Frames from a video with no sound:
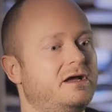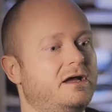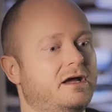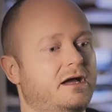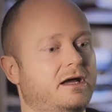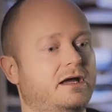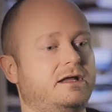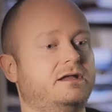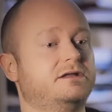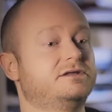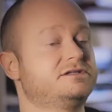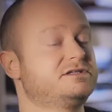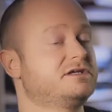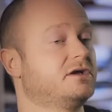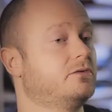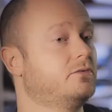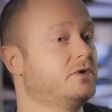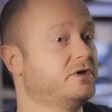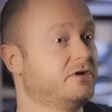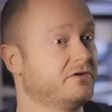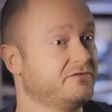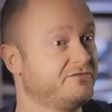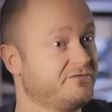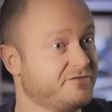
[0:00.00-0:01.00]
and so
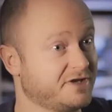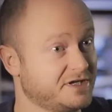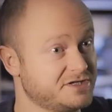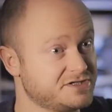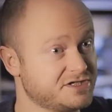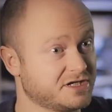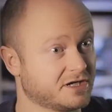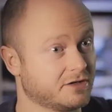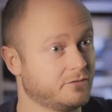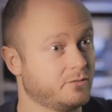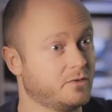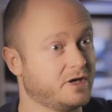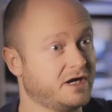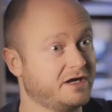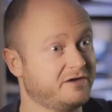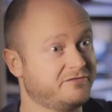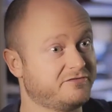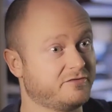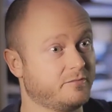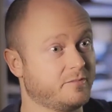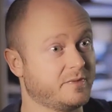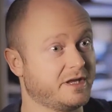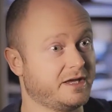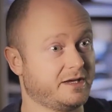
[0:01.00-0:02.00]
we're not flinching away
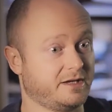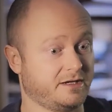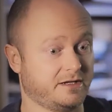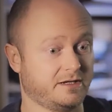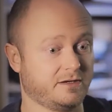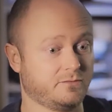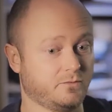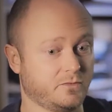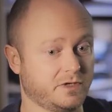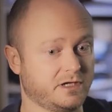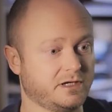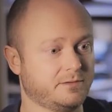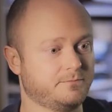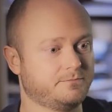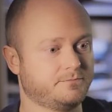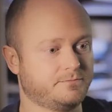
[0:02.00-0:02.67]
from that, and we're